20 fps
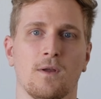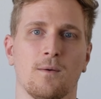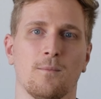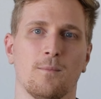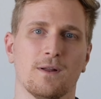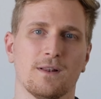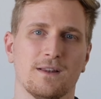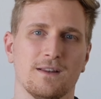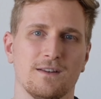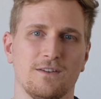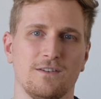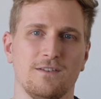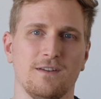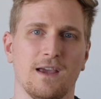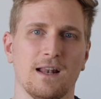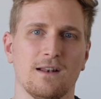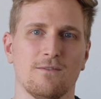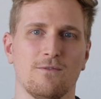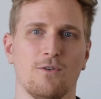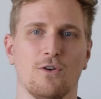But the
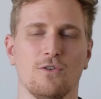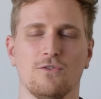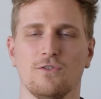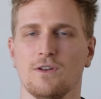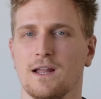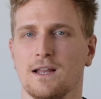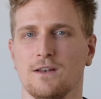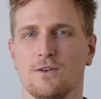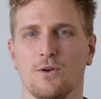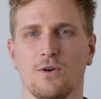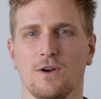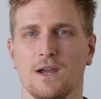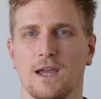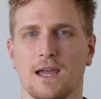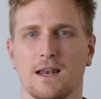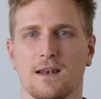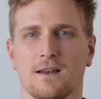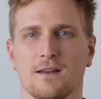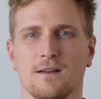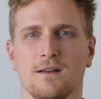chat version I don't
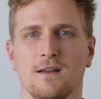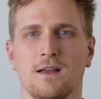get.